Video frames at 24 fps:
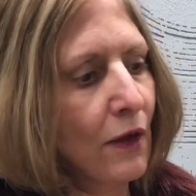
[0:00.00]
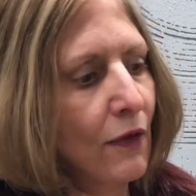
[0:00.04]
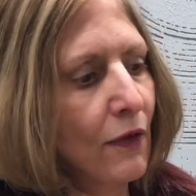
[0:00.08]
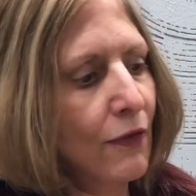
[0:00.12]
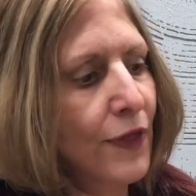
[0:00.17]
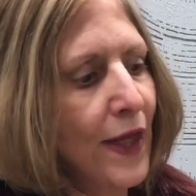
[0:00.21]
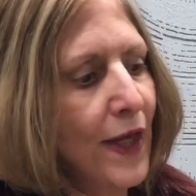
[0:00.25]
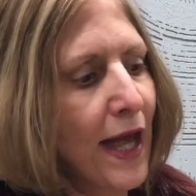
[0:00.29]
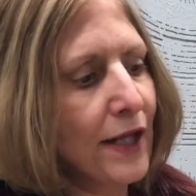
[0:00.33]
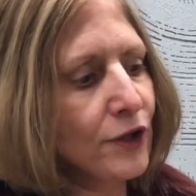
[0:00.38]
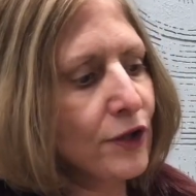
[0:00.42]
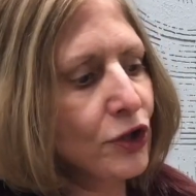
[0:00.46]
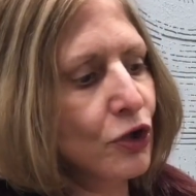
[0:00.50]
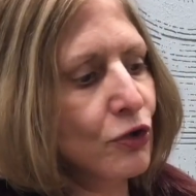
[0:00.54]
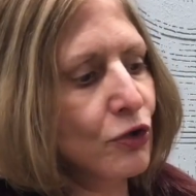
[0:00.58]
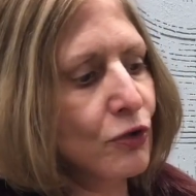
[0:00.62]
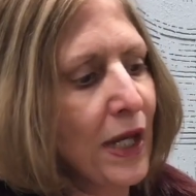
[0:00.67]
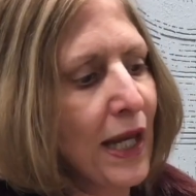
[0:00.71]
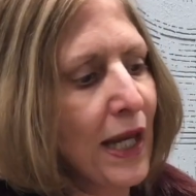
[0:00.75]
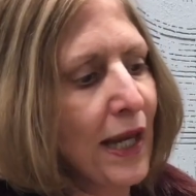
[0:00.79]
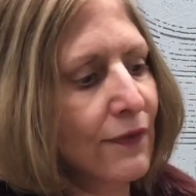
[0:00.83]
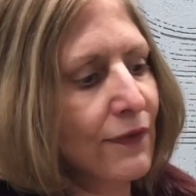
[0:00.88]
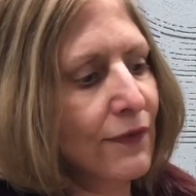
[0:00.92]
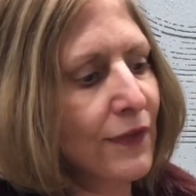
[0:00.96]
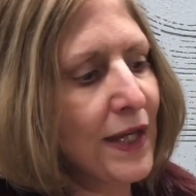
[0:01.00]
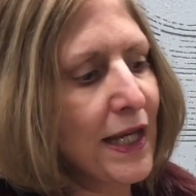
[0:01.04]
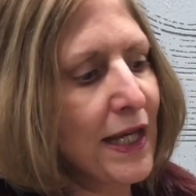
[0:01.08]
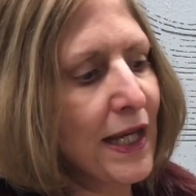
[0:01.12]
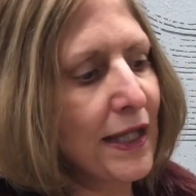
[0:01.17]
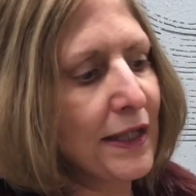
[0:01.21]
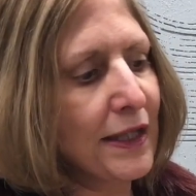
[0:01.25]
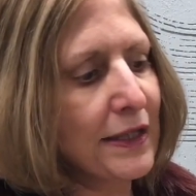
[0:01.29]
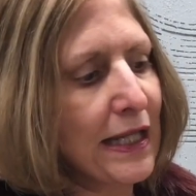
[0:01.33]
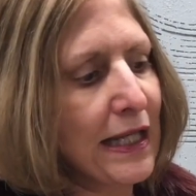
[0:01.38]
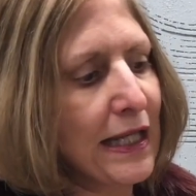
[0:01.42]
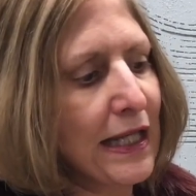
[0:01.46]
that you can
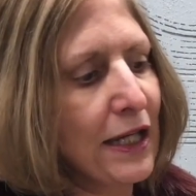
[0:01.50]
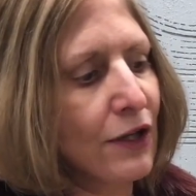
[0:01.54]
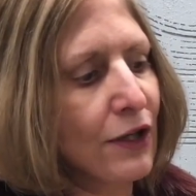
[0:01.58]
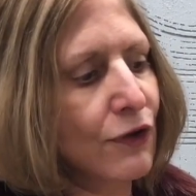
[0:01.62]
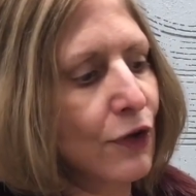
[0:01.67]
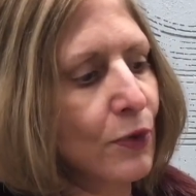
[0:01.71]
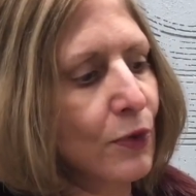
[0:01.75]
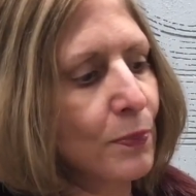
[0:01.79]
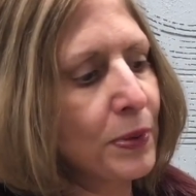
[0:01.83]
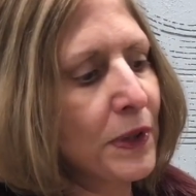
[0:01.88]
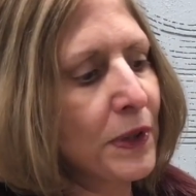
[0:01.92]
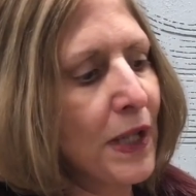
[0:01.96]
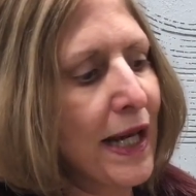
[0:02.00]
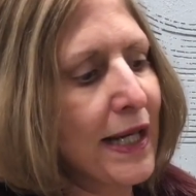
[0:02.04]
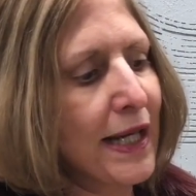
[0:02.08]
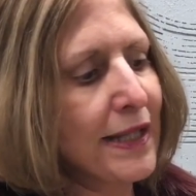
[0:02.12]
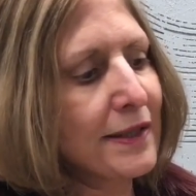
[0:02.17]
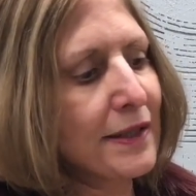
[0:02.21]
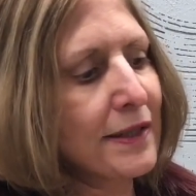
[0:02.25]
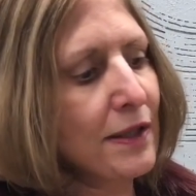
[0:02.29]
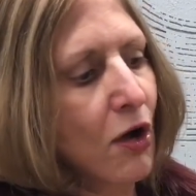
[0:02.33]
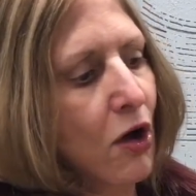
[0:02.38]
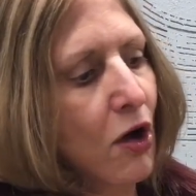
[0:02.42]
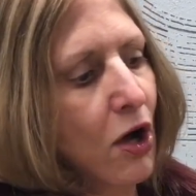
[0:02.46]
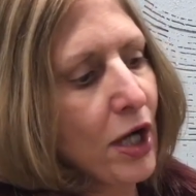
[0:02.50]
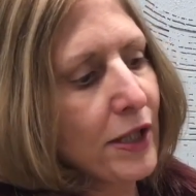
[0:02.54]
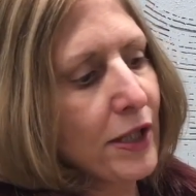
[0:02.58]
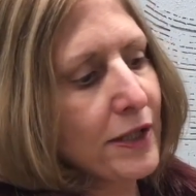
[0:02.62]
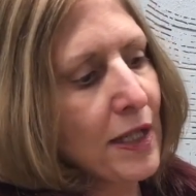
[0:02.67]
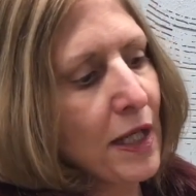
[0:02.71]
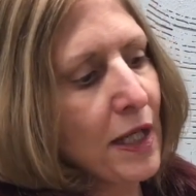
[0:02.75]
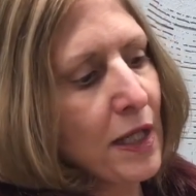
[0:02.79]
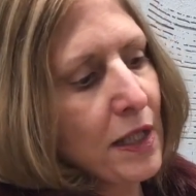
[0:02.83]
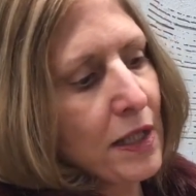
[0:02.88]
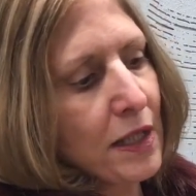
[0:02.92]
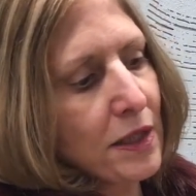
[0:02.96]
then either place
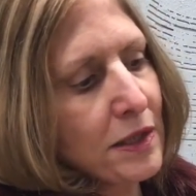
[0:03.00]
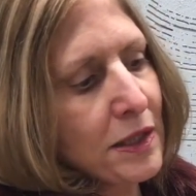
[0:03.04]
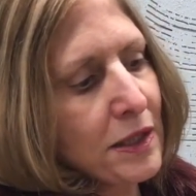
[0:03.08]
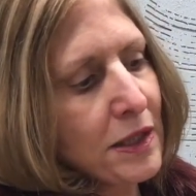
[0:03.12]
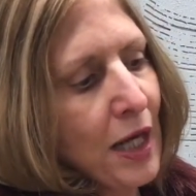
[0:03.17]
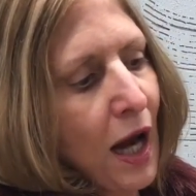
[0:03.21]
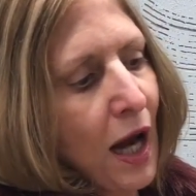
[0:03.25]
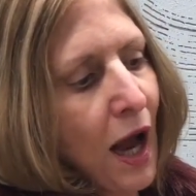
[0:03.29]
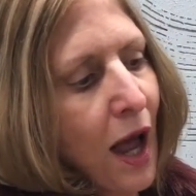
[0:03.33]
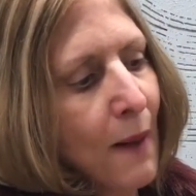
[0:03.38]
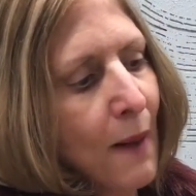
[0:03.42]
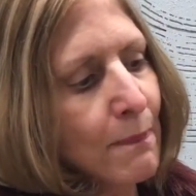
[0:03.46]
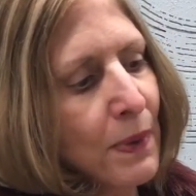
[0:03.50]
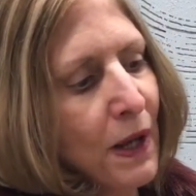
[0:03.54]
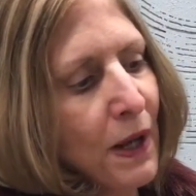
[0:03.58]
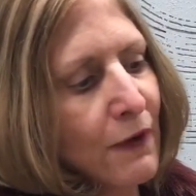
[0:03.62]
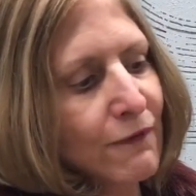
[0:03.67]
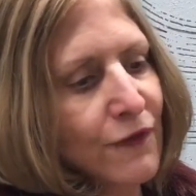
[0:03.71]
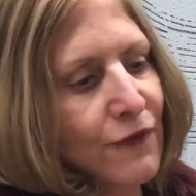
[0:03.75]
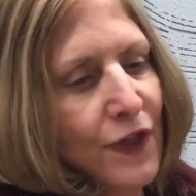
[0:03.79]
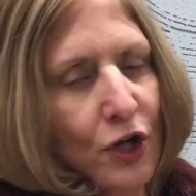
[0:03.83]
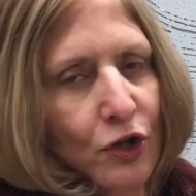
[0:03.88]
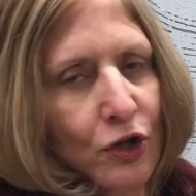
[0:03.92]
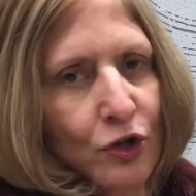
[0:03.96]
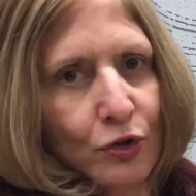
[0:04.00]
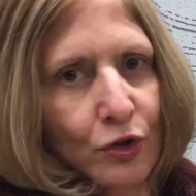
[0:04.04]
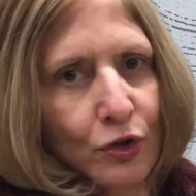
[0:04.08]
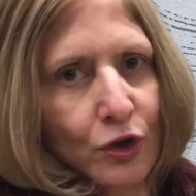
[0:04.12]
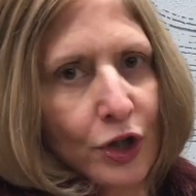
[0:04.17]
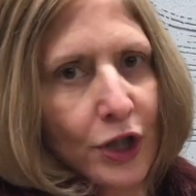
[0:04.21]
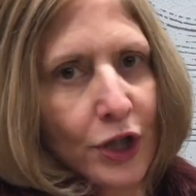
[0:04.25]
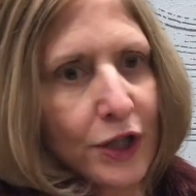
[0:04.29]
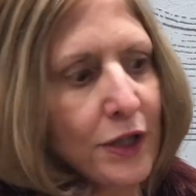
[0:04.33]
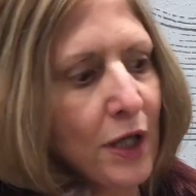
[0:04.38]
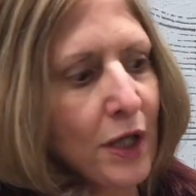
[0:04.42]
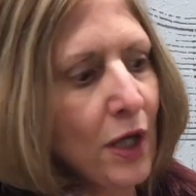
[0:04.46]
on top of the
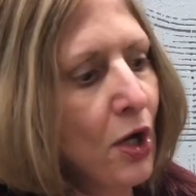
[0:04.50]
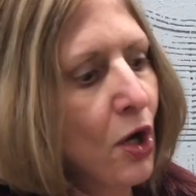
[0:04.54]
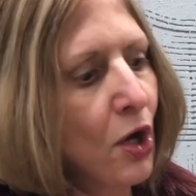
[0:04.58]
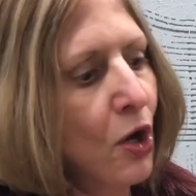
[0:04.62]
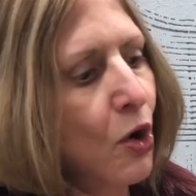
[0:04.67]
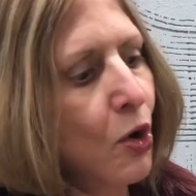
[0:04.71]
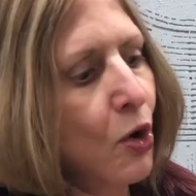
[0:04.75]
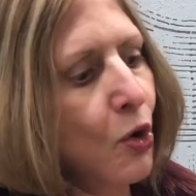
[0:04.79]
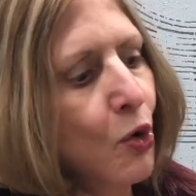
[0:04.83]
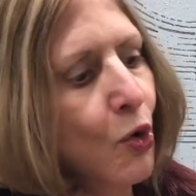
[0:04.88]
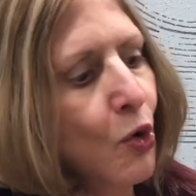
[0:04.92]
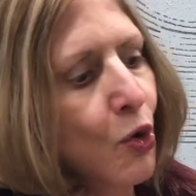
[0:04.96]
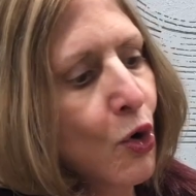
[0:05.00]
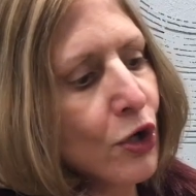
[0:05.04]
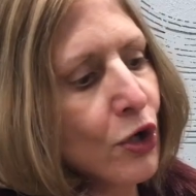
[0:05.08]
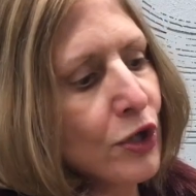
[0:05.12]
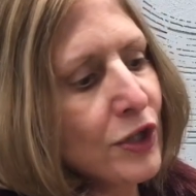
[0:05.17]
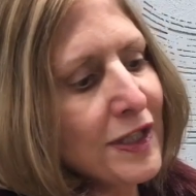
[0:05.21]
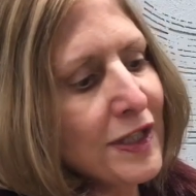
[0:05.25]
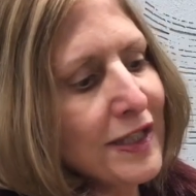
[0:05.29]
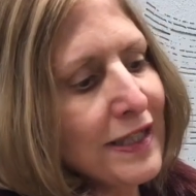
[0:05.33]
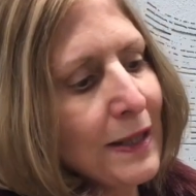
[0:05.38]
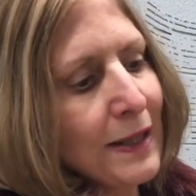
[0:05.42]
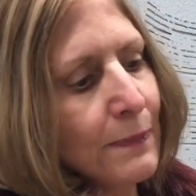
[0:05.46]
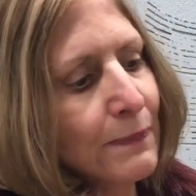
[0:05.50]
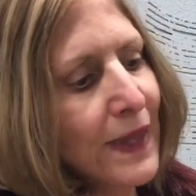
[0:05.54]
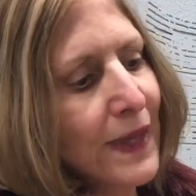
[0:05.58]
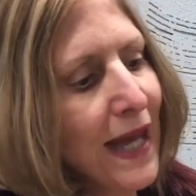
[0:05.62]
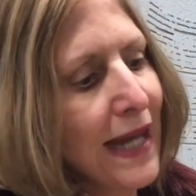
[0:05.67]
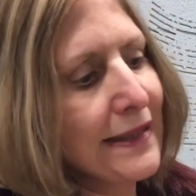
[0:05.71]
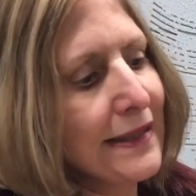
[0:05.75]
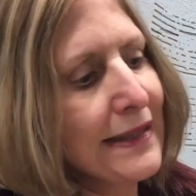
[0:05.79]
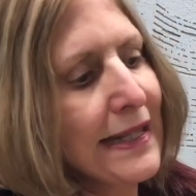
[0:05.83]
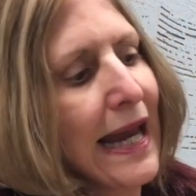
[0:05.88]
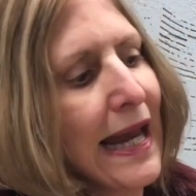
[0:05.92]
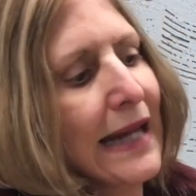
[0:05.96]
hood or slip
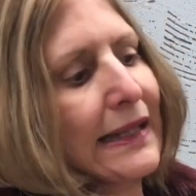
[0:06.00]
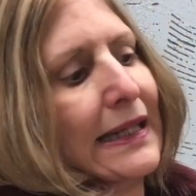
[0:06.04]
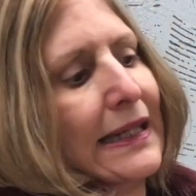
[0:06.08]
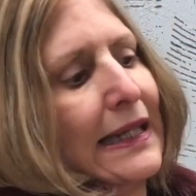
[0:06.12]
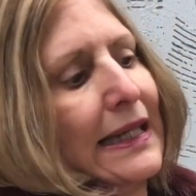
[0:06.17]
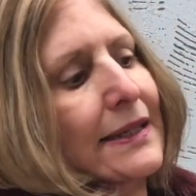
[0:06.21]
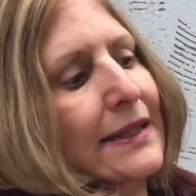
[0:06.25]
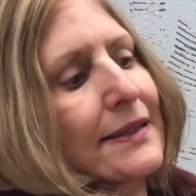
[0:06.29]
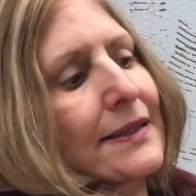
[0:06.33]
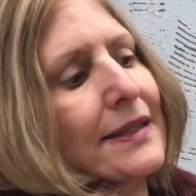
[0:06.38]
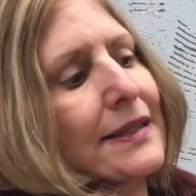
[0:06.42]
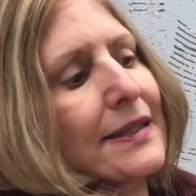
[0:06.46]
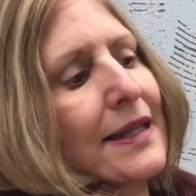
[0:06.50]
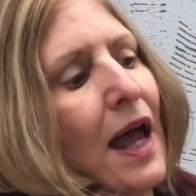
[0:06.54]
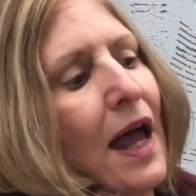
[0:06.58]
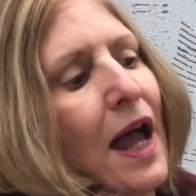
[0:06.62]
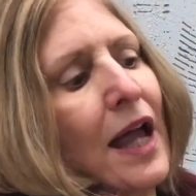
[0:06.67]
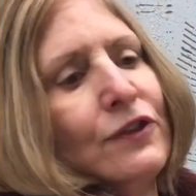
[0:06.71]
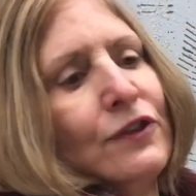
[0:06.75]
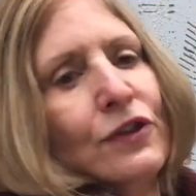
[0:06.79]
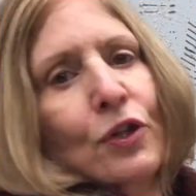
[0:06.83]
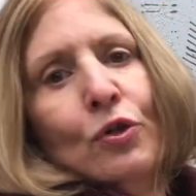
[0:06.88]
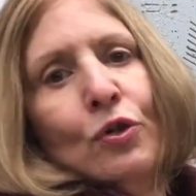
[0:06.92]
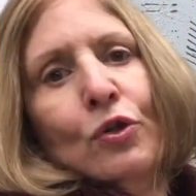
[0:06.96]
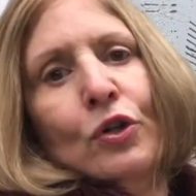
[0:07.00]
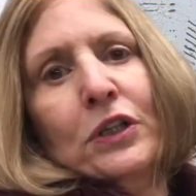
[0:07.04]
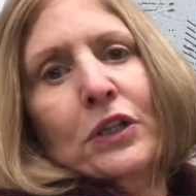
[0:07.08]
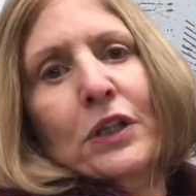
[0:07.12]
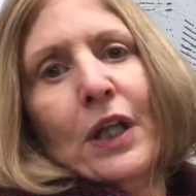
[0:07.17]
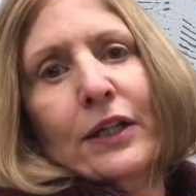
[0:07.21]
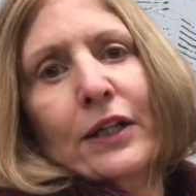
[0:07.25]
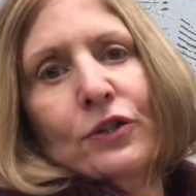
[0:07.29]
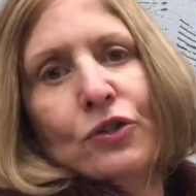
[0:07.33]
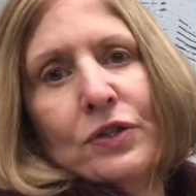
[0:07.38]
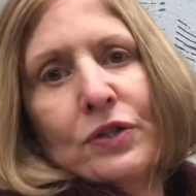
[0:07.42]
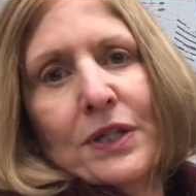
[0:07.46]
that neck inside the hood
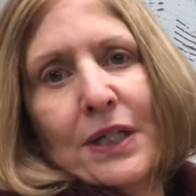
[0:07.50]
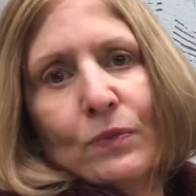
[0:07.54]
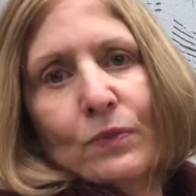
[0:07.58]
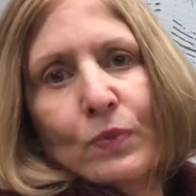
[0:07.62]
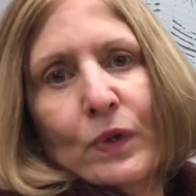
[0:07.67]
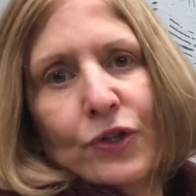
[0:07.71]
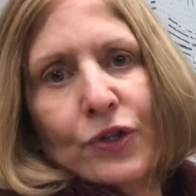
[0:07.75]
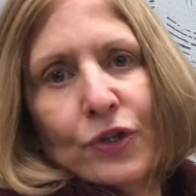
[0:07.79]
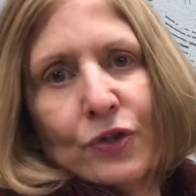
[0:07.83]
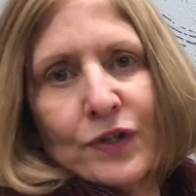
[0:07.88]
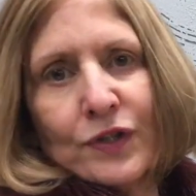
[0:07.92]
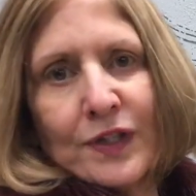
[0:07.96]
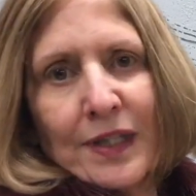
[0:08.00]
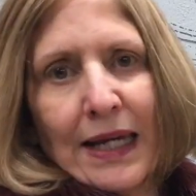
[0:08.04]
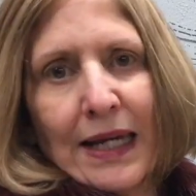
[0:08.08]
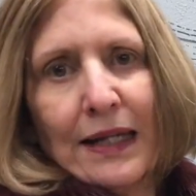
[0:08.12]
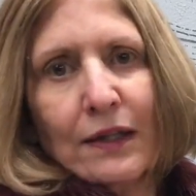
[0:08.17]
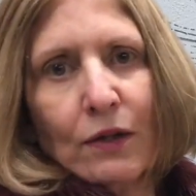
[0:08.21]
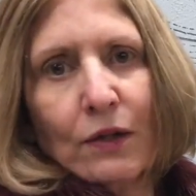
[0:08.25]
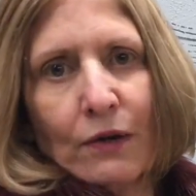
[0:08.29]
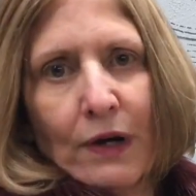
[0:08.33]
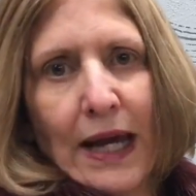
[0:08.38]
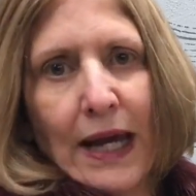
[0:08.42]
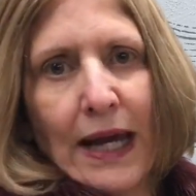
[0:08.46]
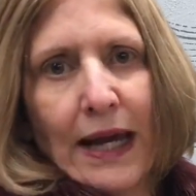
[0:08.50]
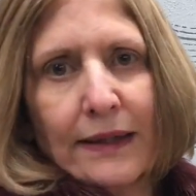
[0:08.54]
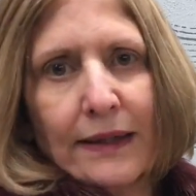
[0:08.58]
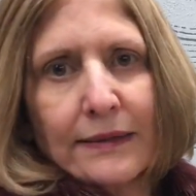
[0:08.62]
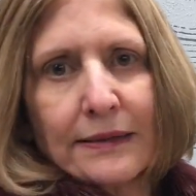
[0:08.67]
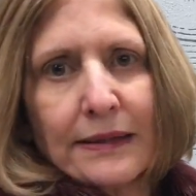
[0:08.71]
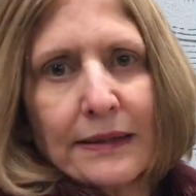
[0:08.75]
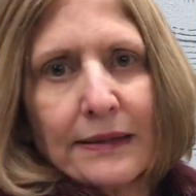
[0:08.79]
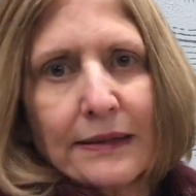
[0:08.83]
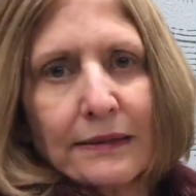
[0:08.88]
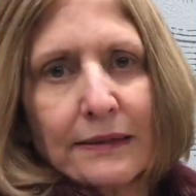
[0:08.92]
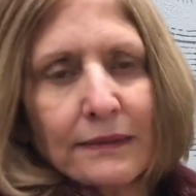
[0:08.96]
like you did with your sailor
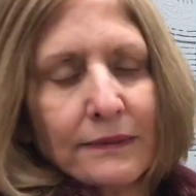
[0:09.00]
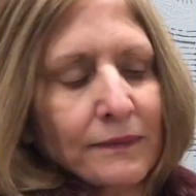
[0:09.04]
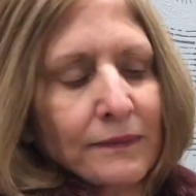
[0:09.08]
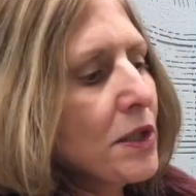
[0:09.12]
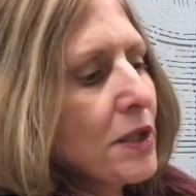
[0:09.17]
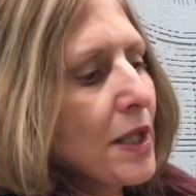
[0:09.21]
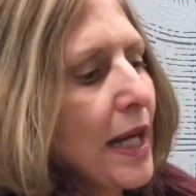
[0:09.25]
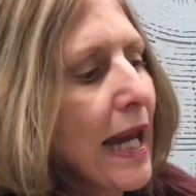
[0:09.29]
hats. Mm-hmm.